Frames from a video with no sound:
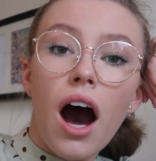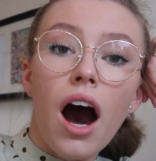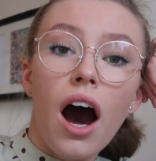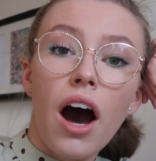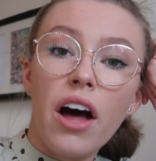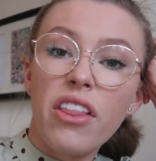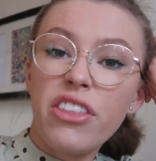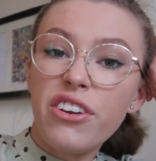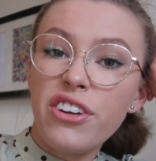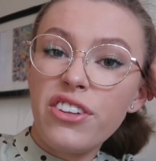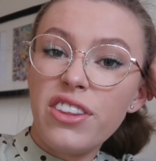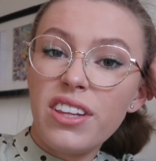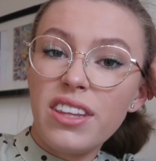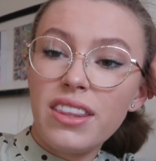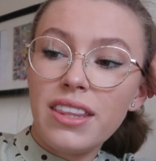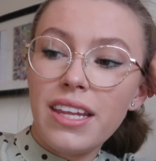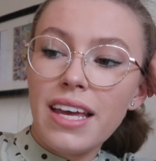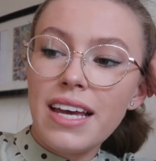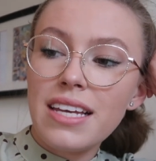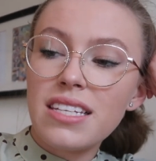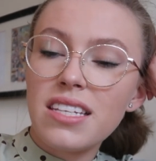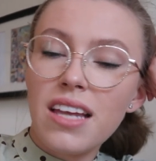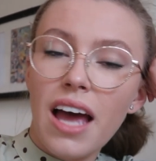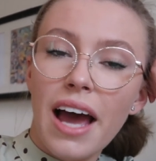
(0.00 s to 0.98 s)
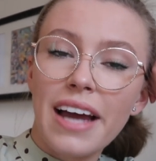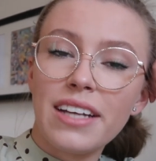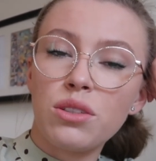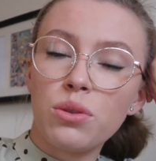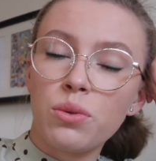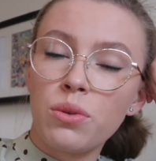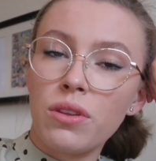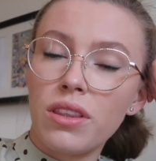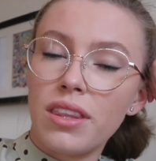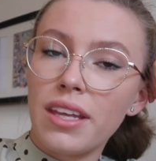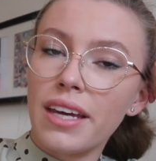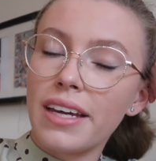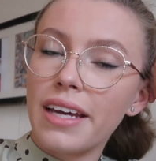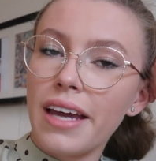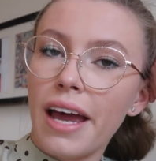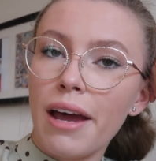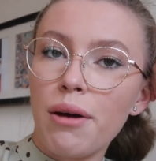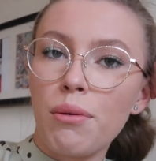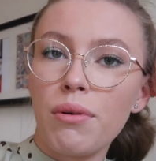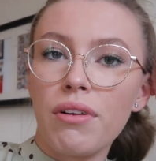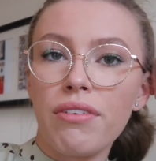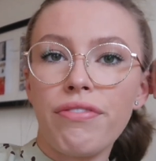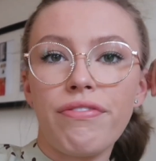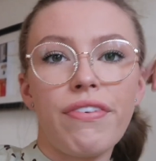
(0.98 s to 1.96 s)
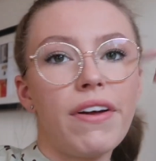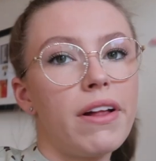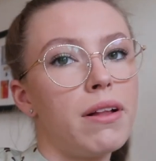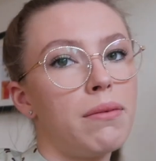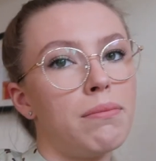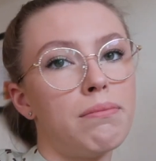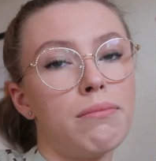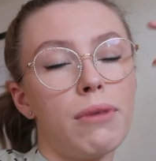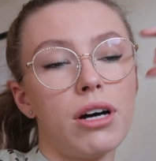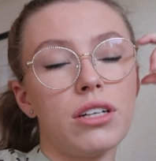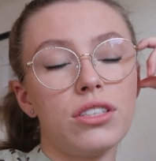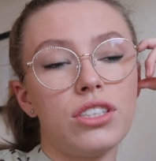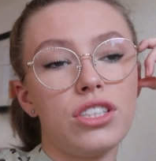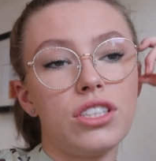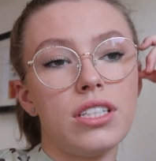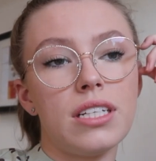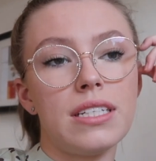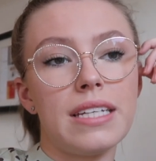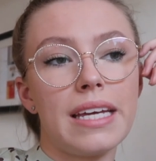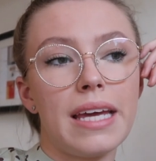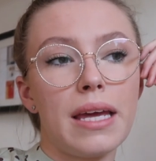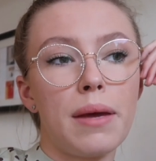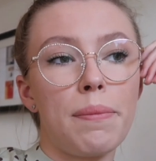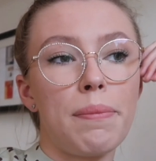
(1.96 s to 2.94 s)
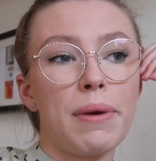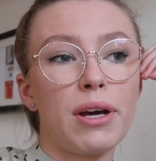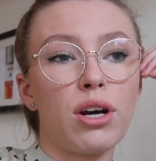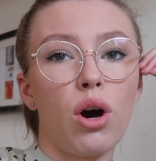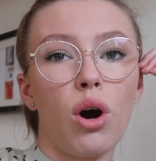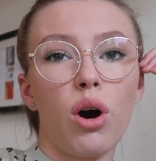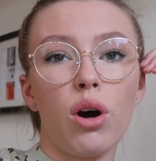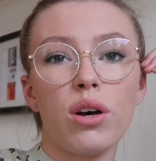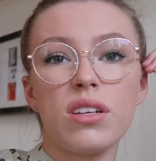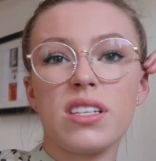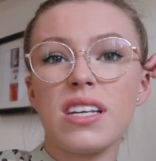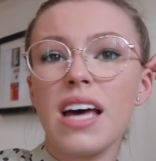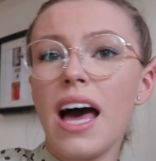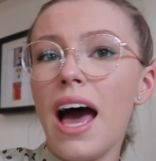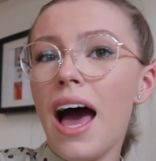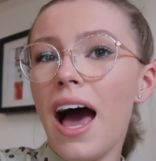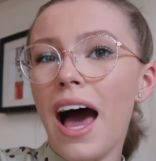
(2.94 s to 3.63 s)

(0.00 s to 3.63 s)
Other than this, I don't think I will film much today because